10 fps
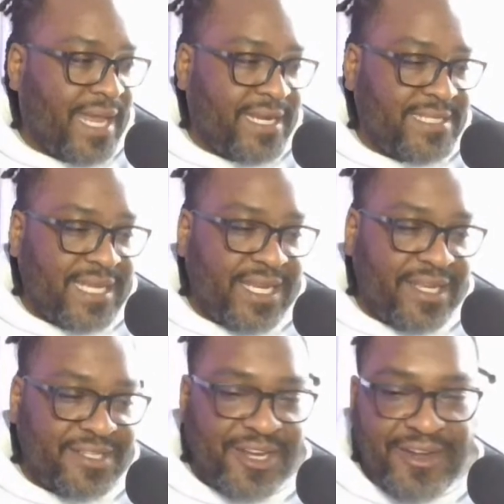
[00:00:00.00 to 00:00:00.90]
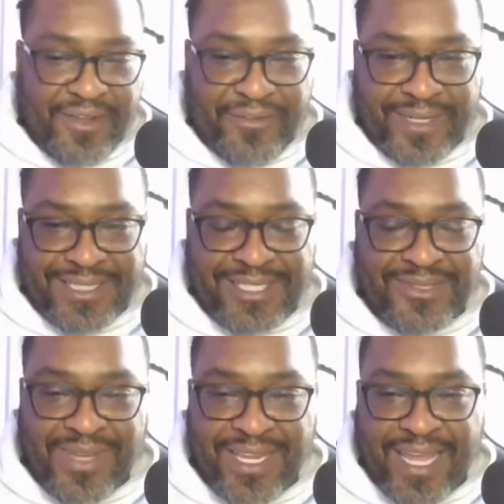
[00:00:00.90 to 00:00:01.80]
Not to say lead attorney or freak
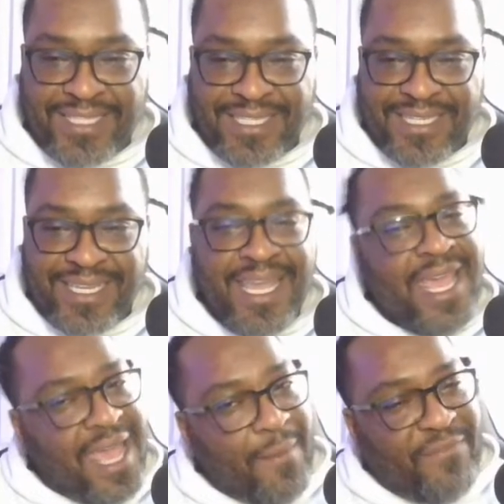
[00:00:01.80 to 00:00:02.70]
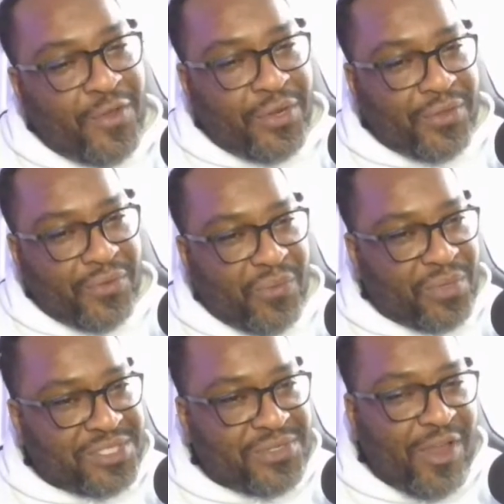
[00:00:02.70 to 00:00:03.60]
too, allegedly. Voodoo,
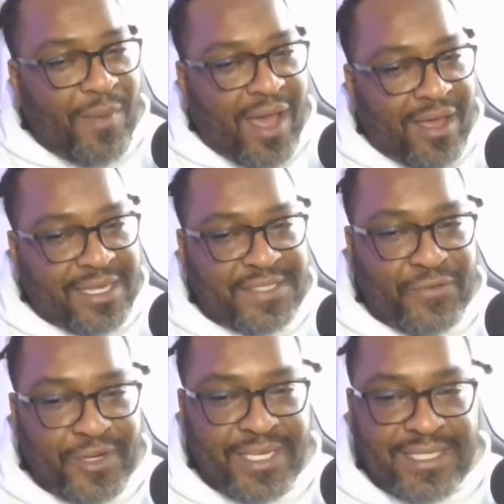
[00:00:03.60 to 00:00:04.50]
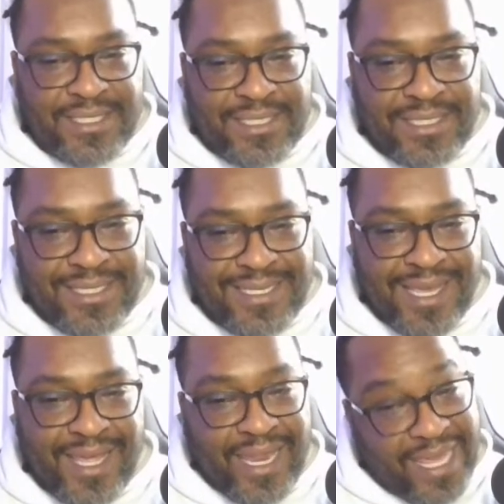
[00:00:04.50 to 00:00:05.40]
what you know about all these freaks?
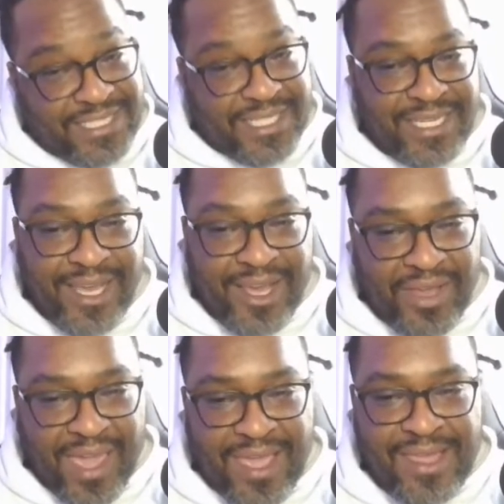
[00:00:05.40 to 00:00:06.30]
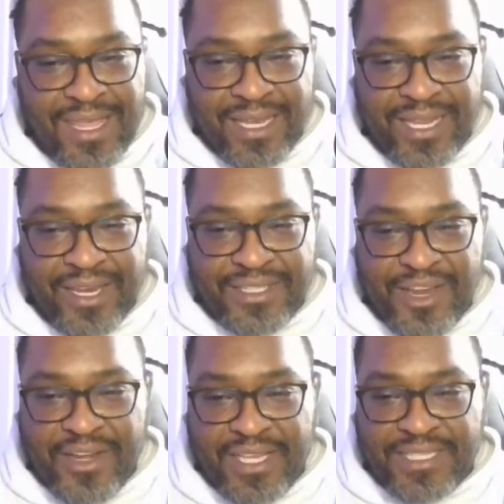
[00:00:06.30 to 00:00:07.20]
Allegedly. Okay. Lead
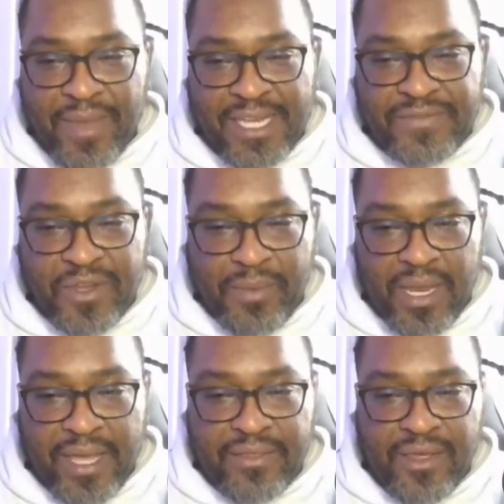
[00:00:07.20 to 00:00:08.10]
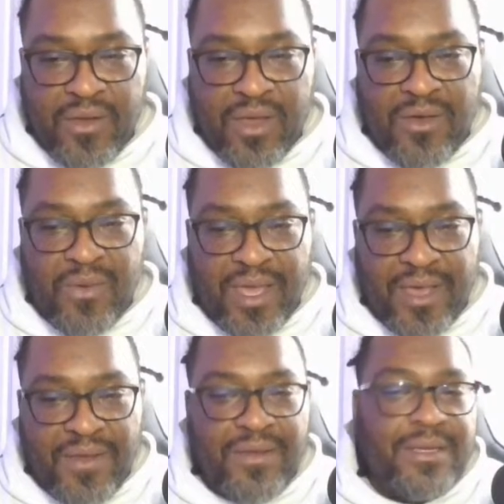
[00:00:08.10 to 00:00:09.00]
attorney is a manosphere plant, though. Oh,
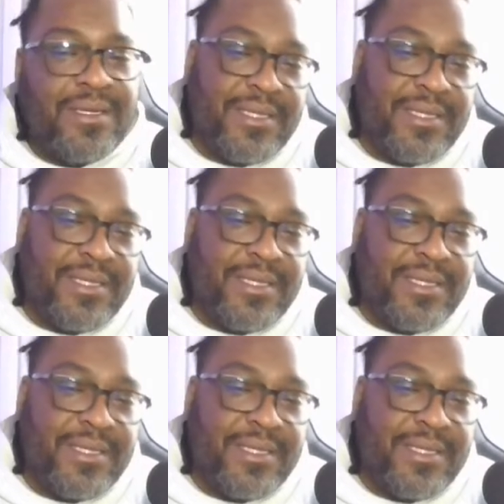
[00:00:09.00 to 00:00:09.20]
well.